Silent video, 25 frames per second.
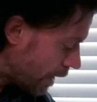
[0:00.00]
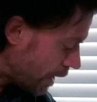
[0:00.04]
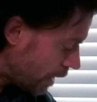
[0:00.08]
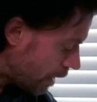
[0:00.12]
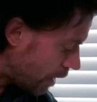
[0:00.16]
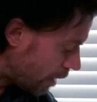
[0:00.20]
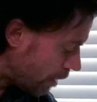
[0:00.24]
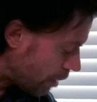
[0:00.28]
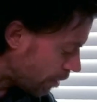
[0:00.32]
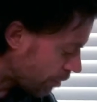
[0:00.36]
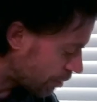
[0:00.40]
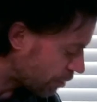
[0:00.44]

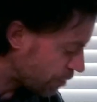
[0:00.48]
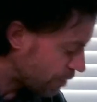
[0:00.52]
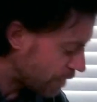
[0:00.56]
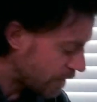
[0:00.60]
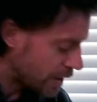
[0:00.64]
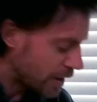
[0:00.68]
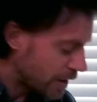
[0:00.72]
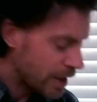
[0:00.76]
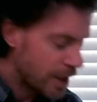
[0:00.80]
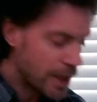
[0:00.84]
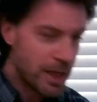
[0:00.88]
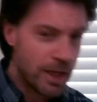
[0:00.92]
last thing
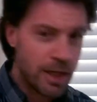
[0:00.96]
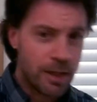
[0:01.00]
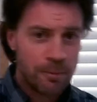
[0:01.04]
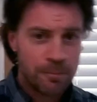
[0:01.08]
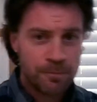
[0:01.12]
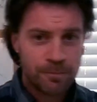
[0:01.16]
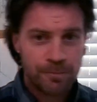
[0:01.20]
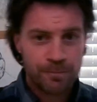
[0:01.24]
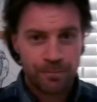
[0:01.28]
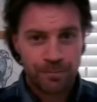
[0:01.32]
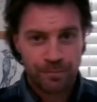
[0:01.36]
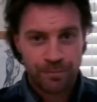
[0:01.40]
here.
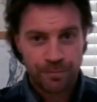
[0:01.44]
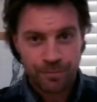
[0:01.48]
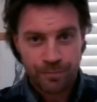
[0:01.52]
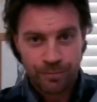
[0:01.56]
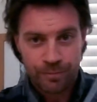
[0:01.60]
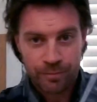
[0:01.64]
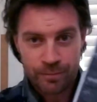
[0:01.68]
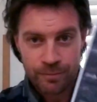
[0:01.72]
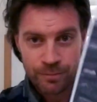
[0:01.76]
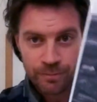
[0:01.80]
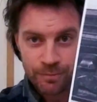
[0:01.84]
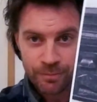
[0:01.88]

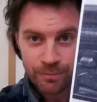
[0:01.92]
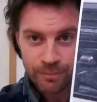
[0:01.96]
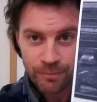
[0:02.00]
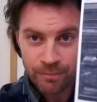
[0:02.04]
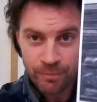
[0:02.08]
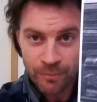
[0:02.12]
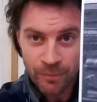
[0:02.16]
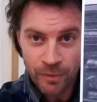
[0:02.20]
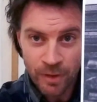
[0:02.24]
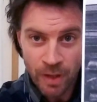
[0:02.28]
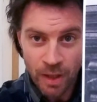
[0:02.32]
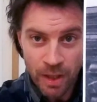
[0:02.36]

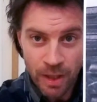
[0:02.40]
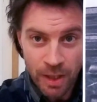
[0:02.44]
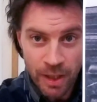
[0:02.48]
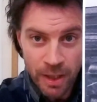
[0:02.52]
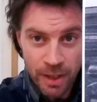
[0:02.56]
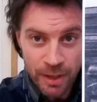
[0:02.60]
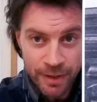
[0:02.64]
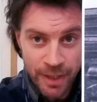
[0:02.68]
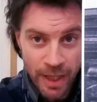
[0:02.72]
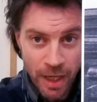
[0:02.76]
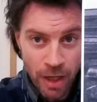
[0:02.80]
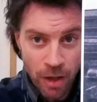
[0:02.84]

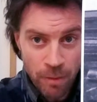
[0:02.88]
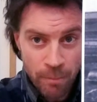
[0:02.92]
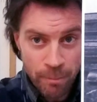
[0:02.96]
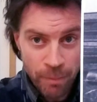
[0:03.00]
Down